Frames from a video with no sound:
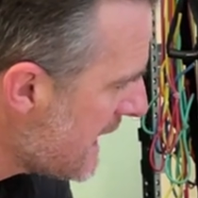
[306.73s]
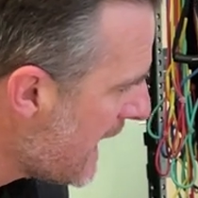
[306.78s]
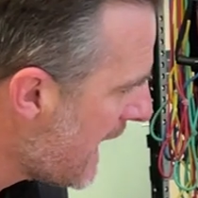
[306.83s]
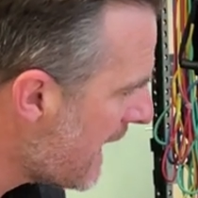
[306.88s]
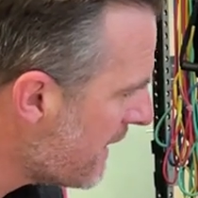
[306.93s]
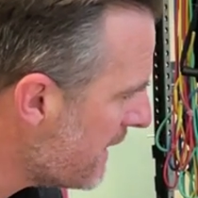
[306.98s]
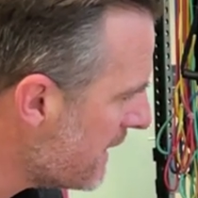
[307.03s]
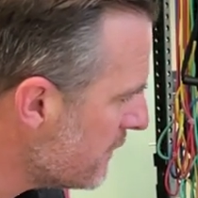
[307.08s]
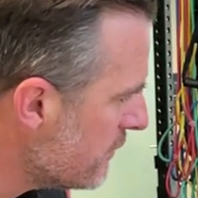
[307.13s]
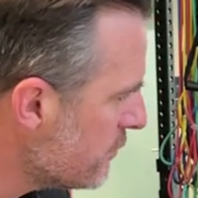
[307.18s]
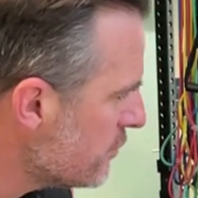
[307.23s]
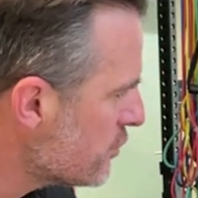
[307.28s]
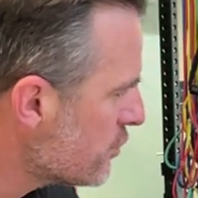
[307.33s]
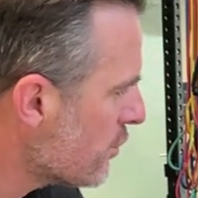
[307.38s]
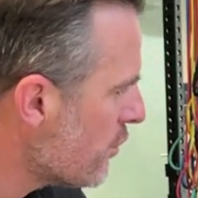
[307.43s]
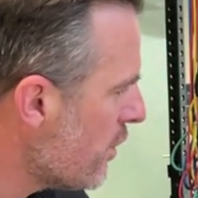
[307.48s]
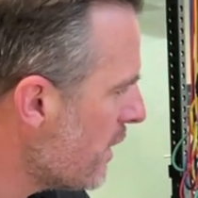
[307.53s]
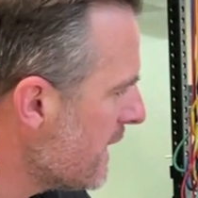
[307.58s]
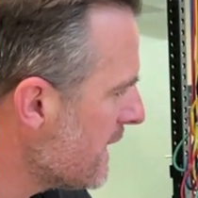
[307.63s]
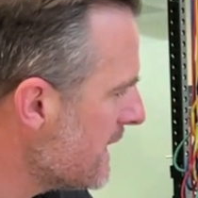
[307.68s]
And then
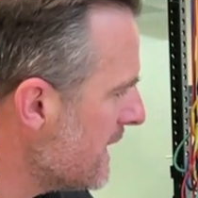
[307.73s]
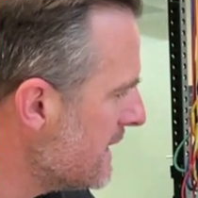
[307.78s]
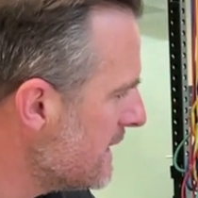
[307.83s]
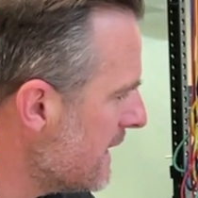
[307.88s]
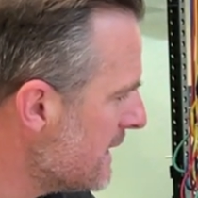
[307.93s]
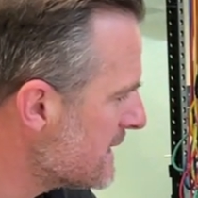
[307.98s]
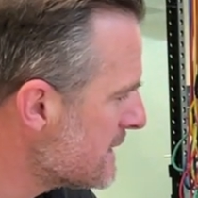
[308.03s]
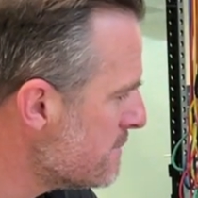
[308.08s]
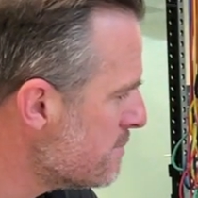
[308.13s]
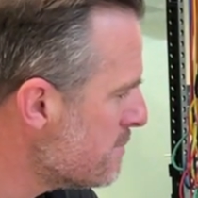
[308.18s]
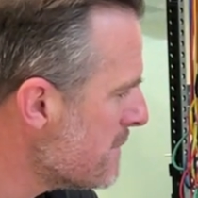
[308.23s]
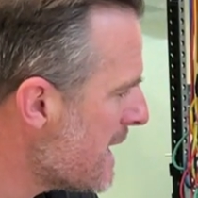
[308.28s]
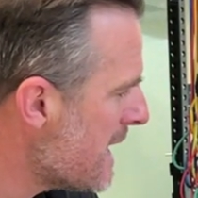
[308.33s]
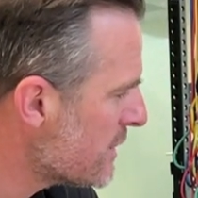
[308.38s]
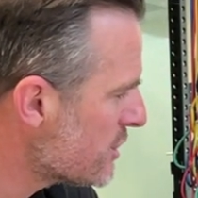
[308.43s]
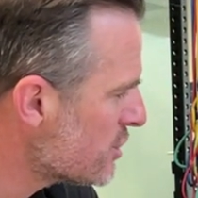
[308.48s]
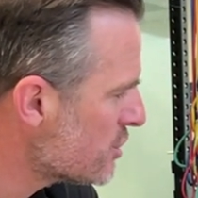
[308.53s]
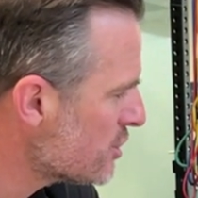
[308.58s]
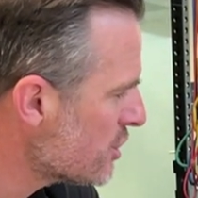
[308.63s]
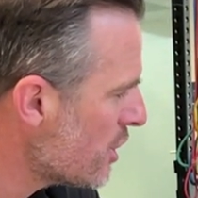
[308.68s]
trying to get as
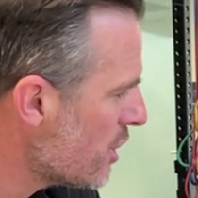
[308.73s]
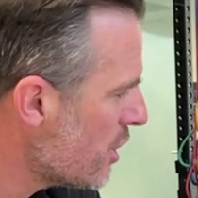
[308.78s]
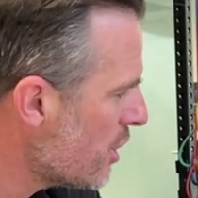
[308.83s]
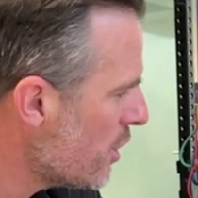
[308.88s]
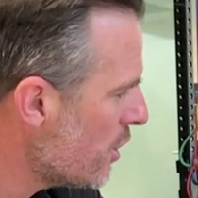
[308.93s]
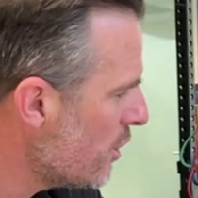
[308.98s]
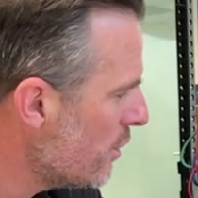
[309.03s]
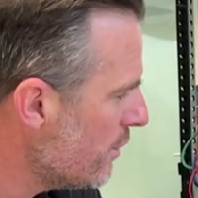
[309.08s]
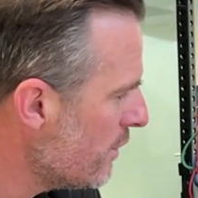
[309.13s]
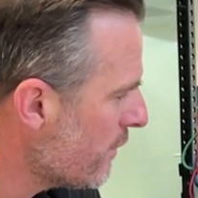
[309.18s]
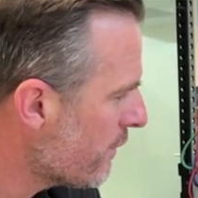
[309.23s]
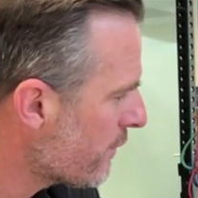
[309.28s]
much tone